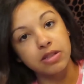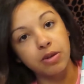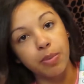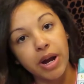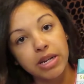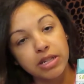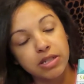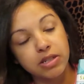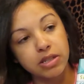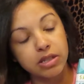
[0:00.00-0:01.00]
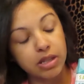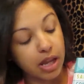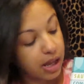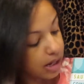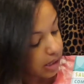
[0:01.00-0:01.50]
to practice the
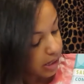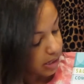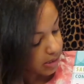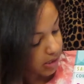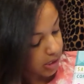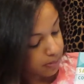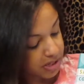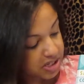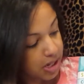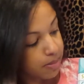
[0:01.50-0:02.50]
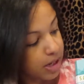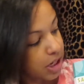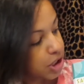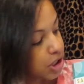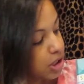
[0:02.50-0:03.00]
NCLEX
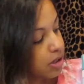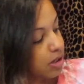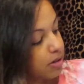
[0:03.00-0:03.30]
examination,